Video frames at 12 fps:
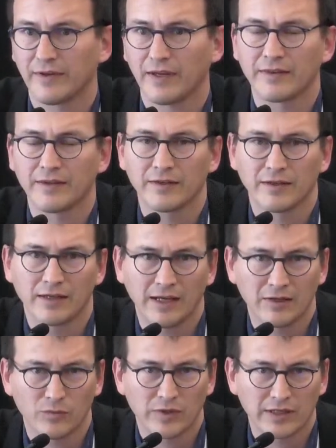and then
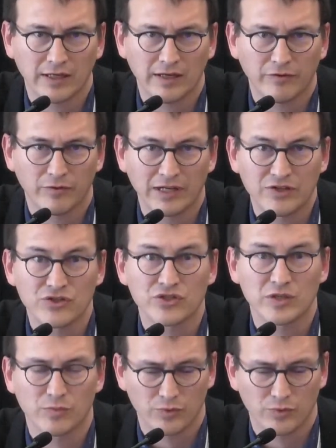again, we can have a relationship